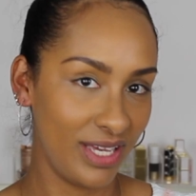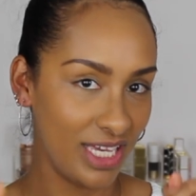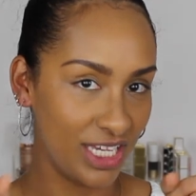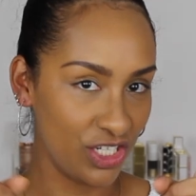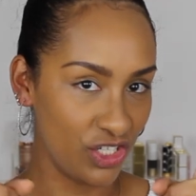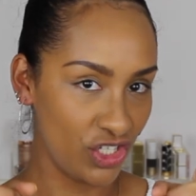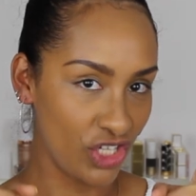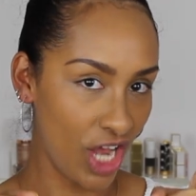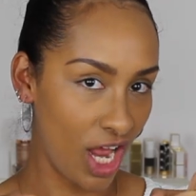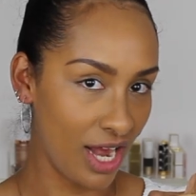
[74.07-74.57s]

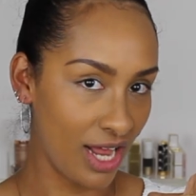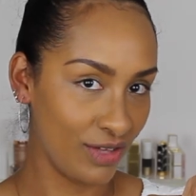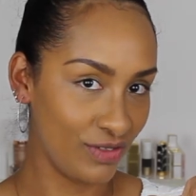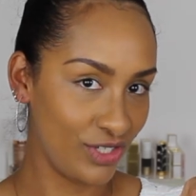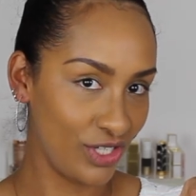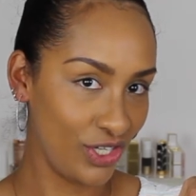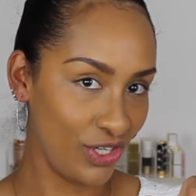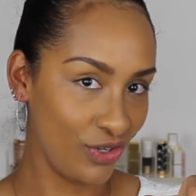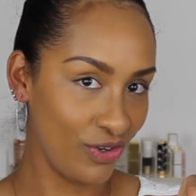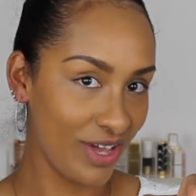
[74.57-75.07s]
And shout out
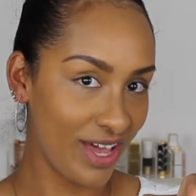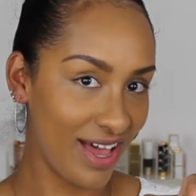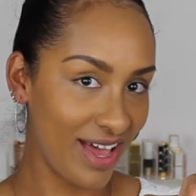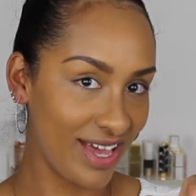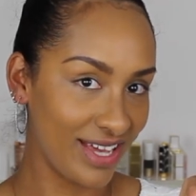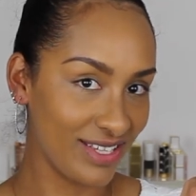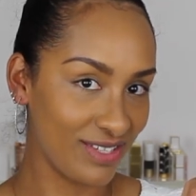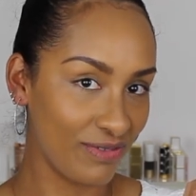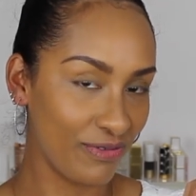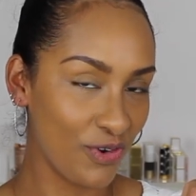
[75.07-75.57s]
to you
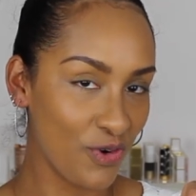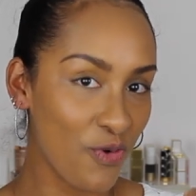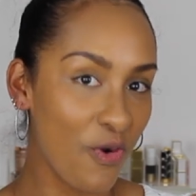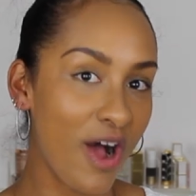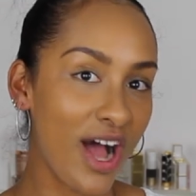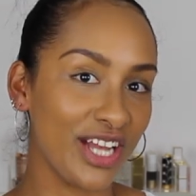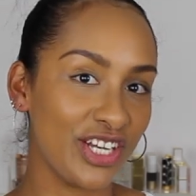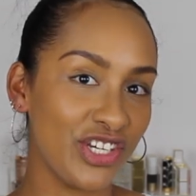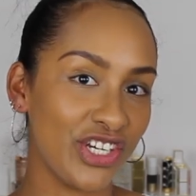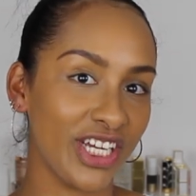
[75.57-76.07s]
guys for
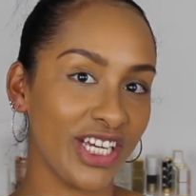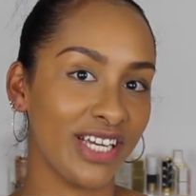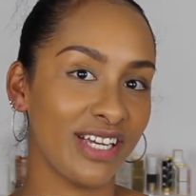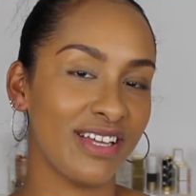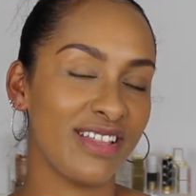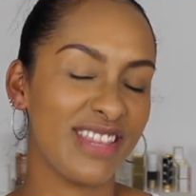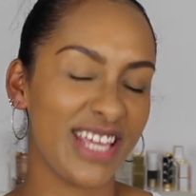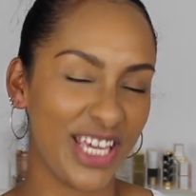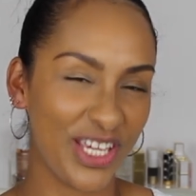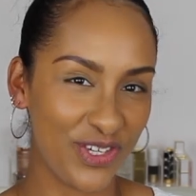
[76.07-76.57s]
watching.
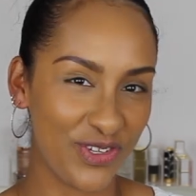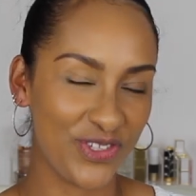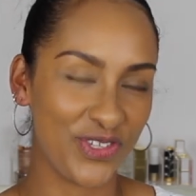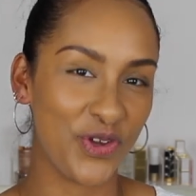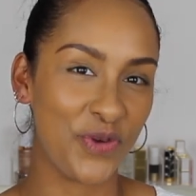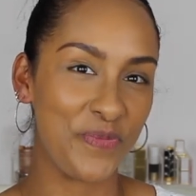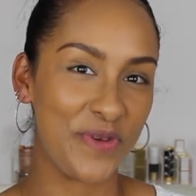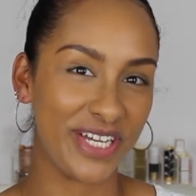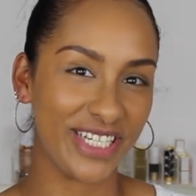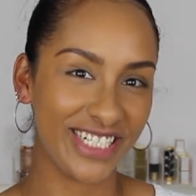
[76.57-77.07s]
Thank you
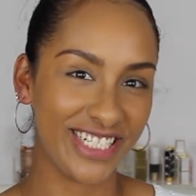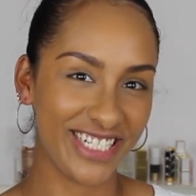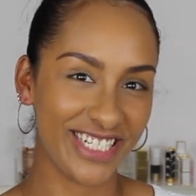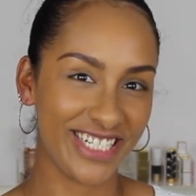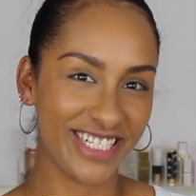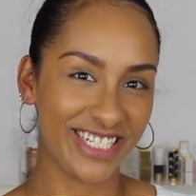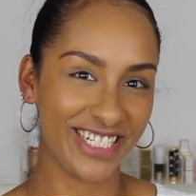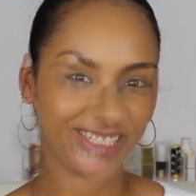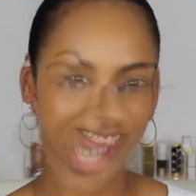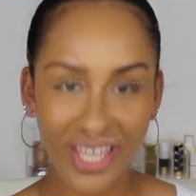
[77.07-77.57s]
so
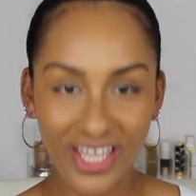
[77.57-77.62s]
much.